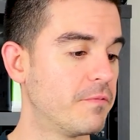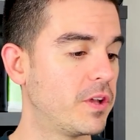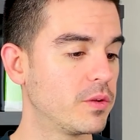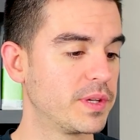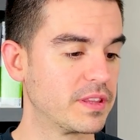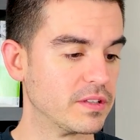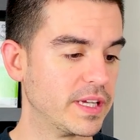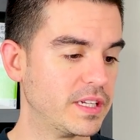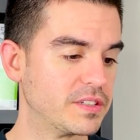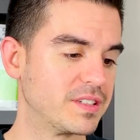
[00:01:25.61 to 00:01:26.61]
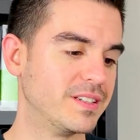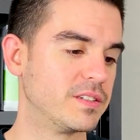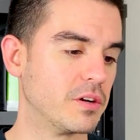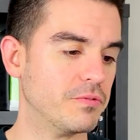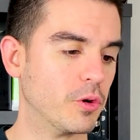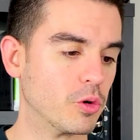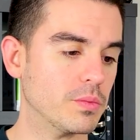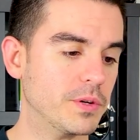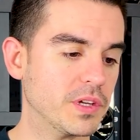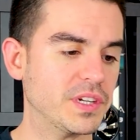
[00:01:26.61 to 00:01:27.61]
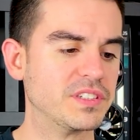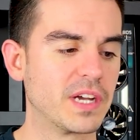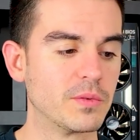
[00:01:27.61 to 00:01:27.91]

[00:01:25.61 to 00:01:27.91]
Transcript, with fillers: Following the latest Intel vulnerabilities,